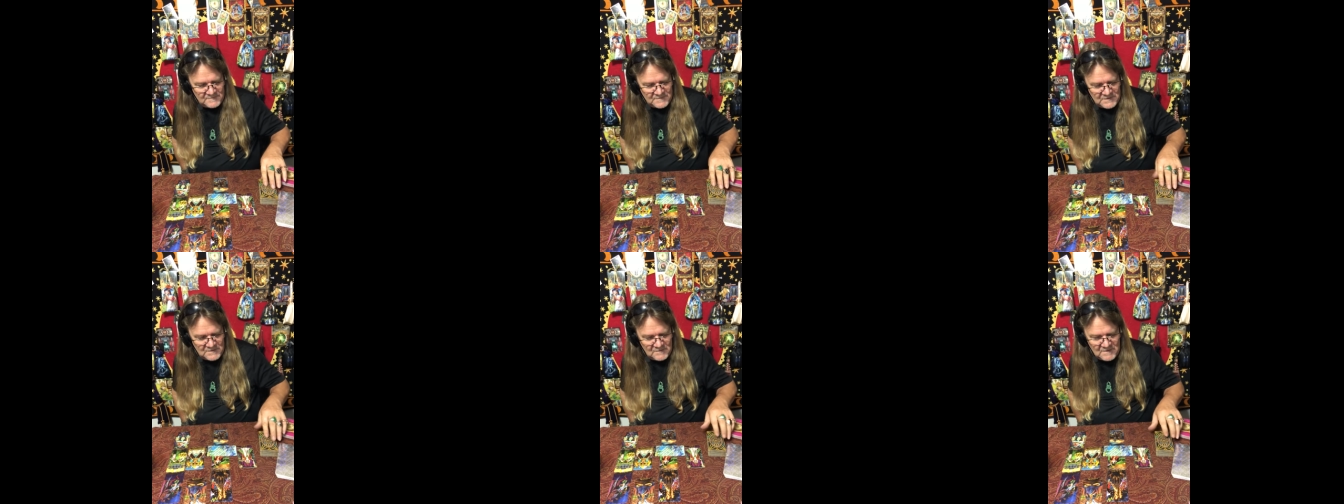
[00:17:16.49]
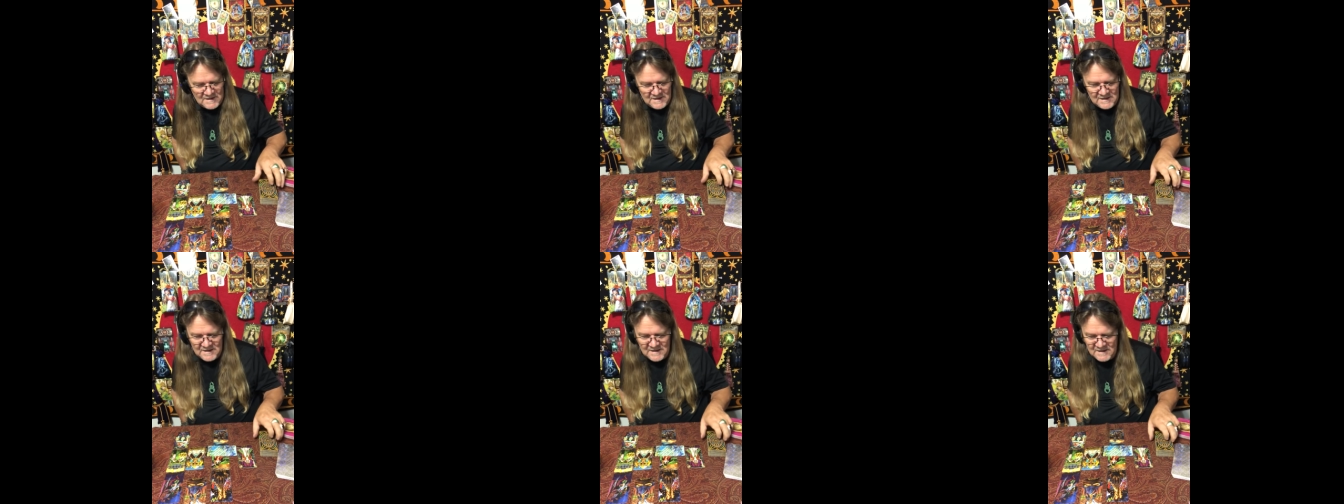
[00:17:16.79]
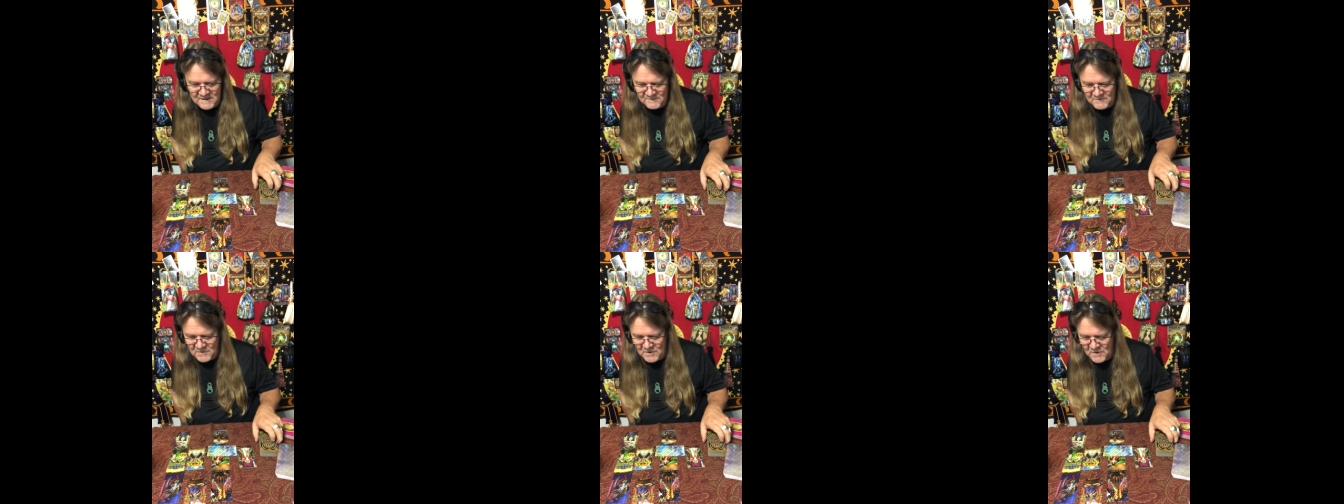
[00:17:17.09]
You ain't letting
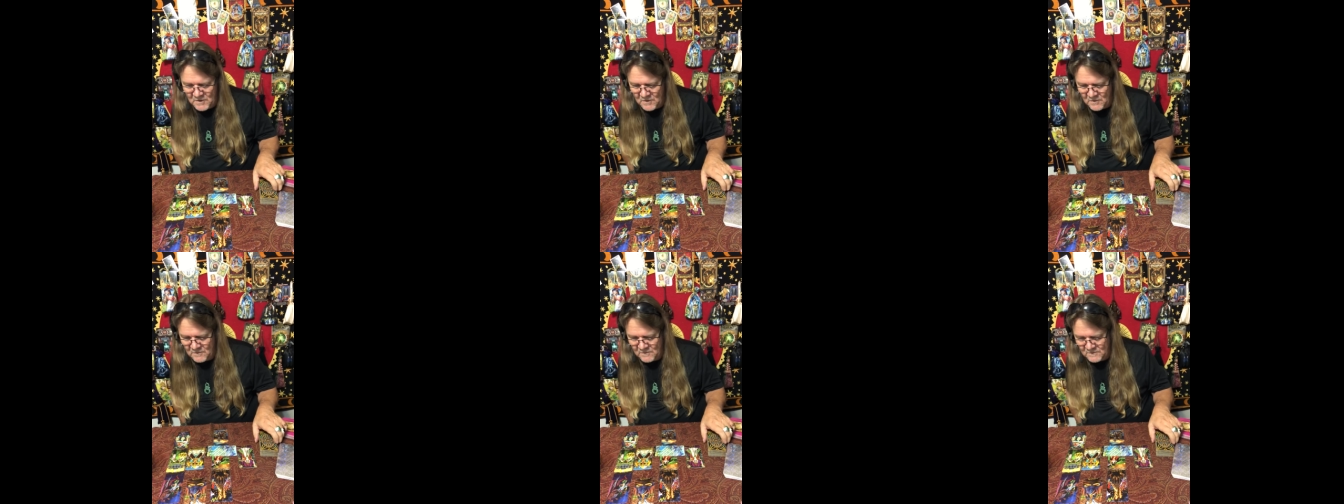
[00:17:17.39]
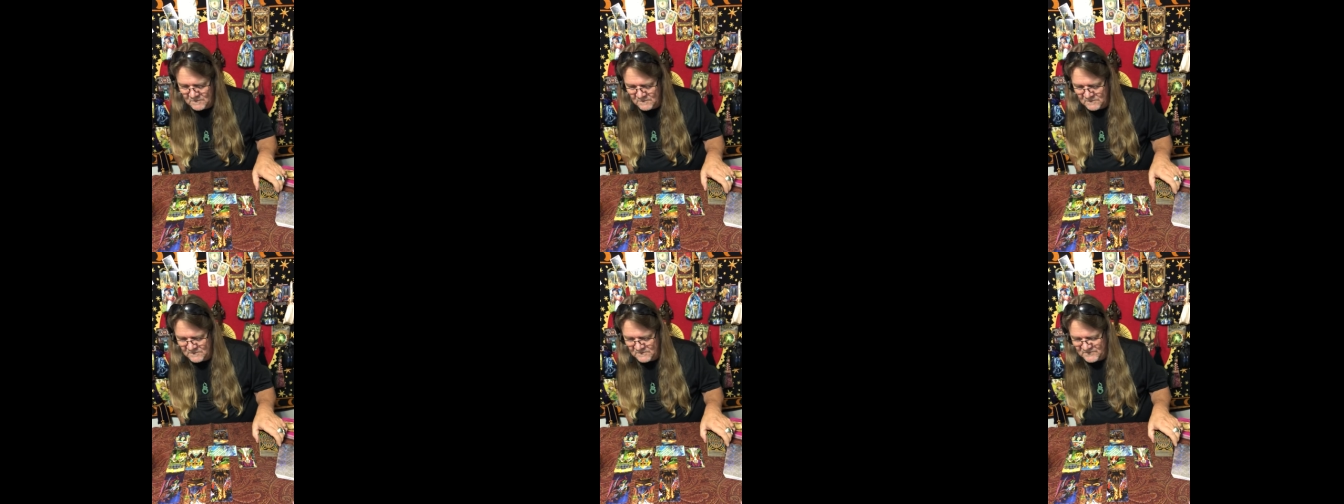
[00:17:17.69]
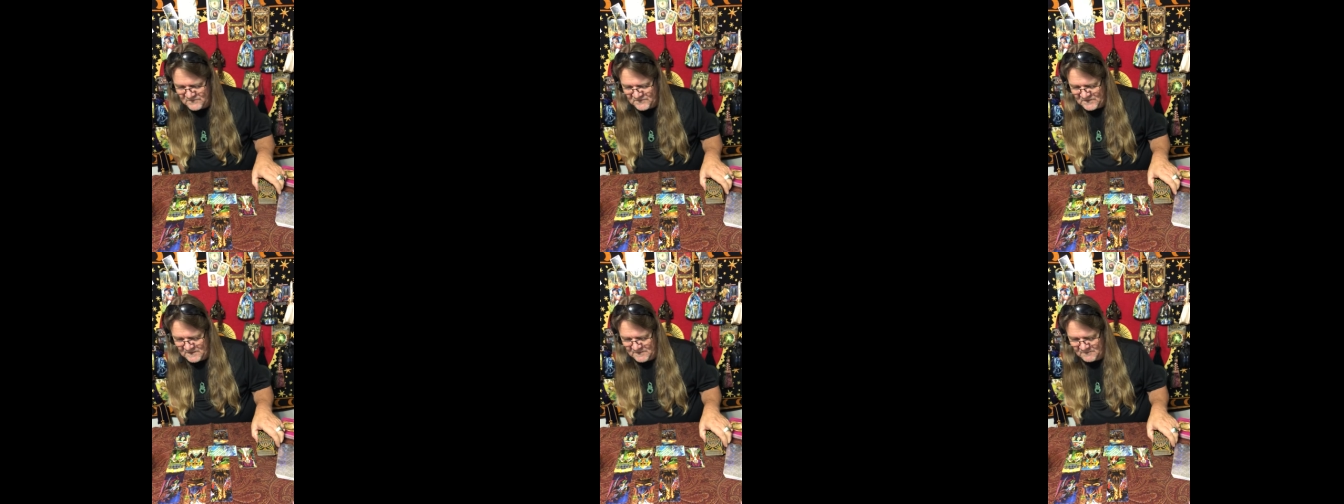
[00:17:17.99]
them go.
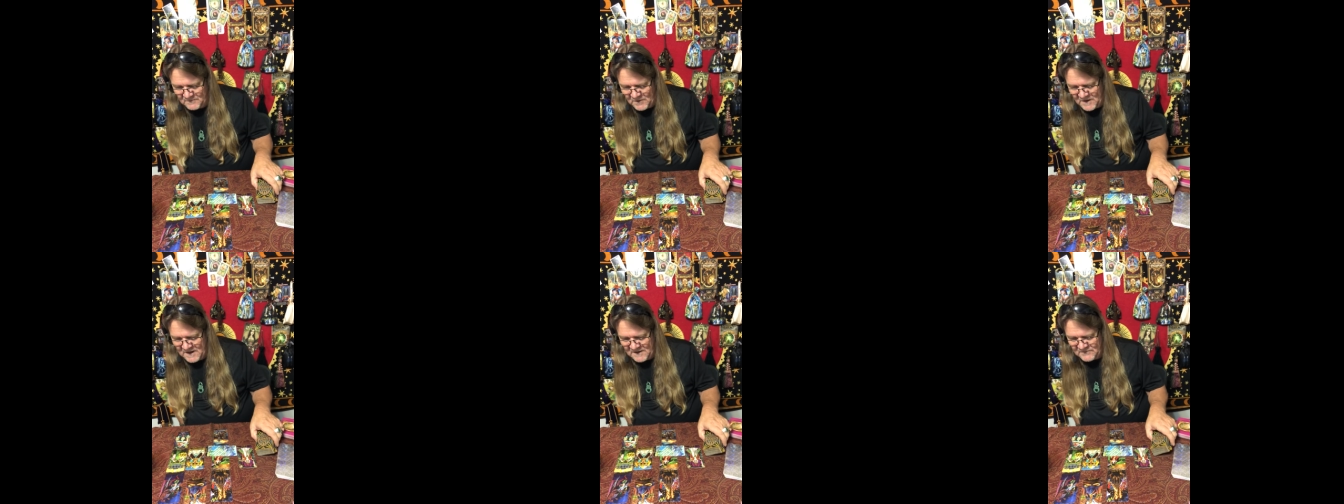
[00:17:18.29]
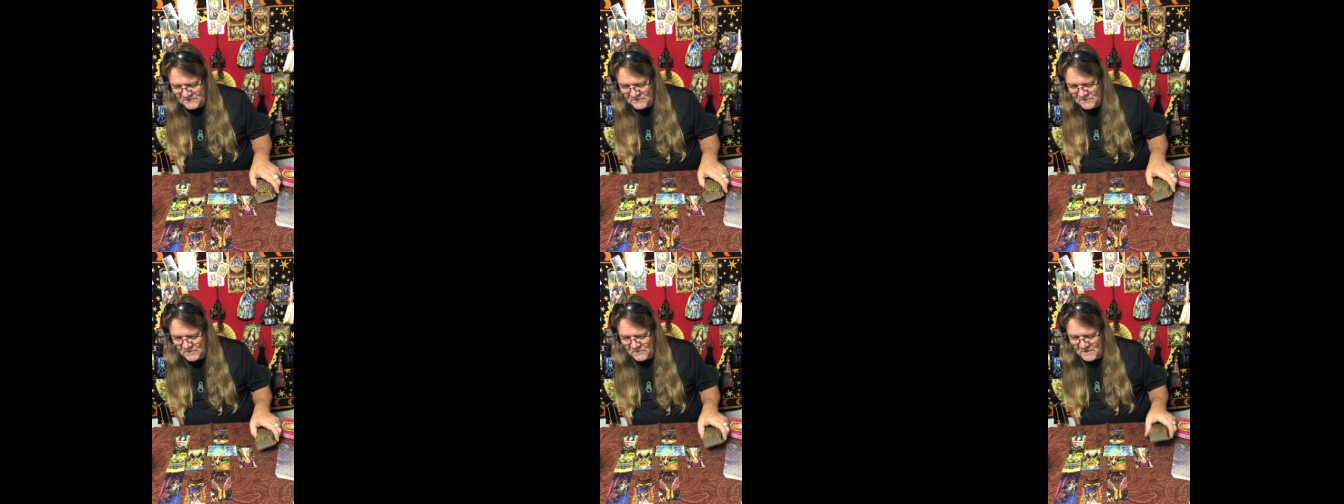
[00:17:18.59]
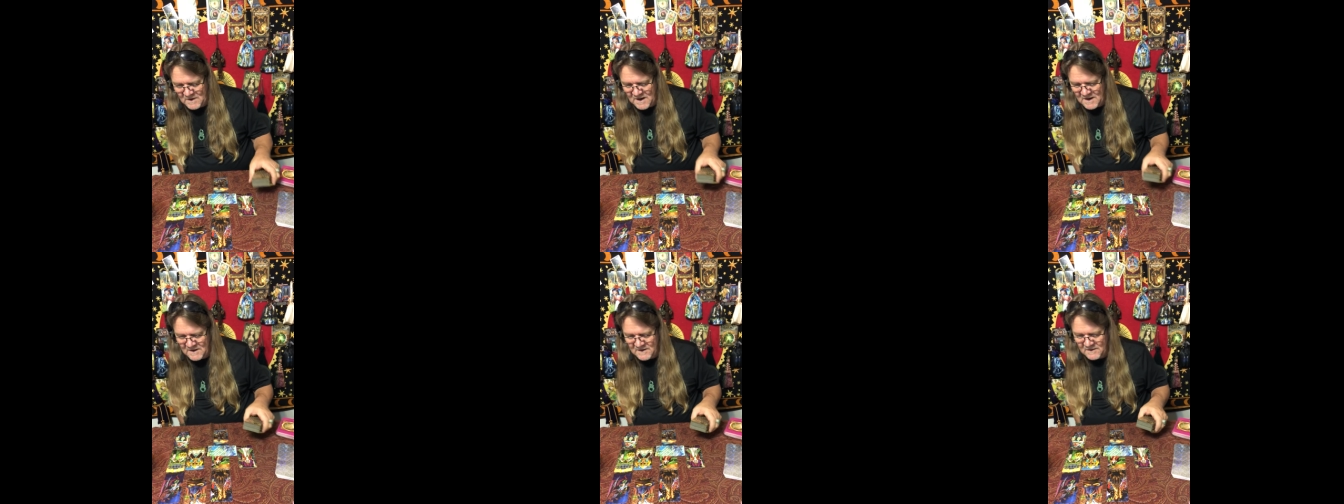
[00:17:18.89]
Seeing breakthrough
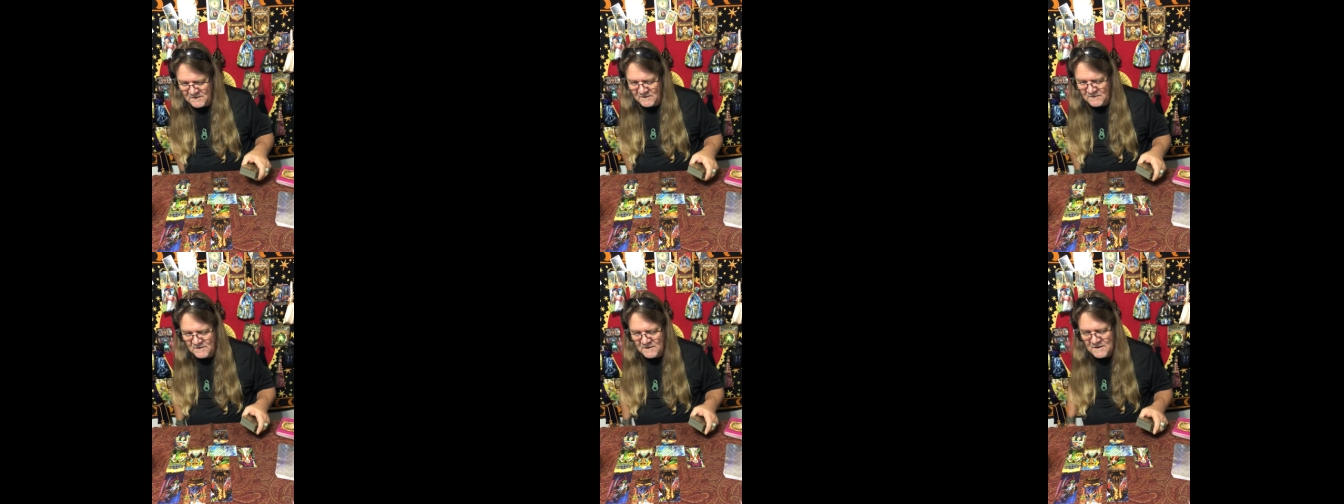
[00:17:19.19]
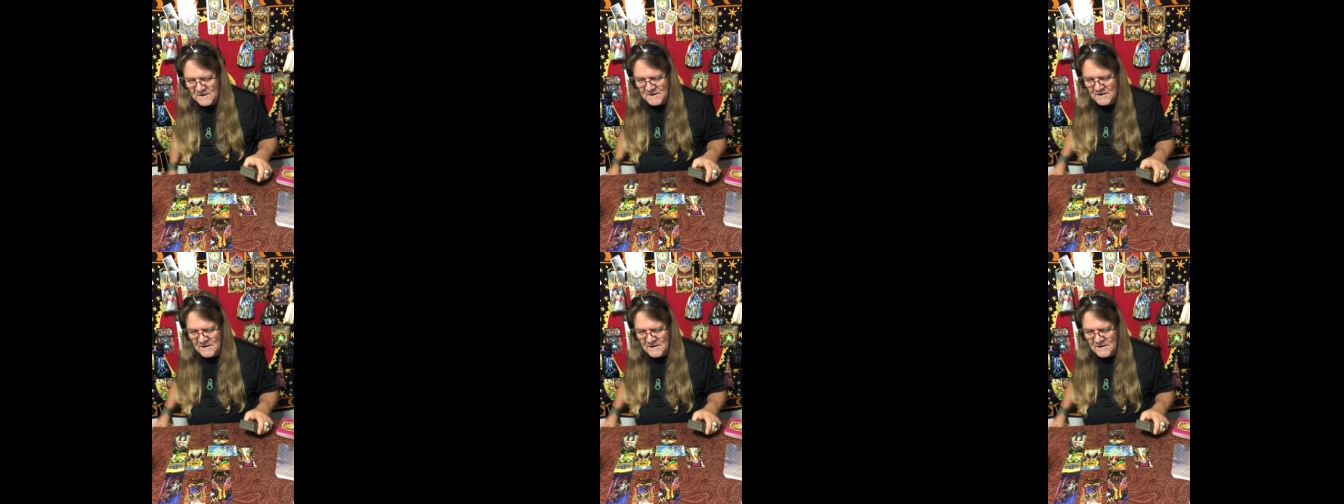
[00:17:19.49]
right here.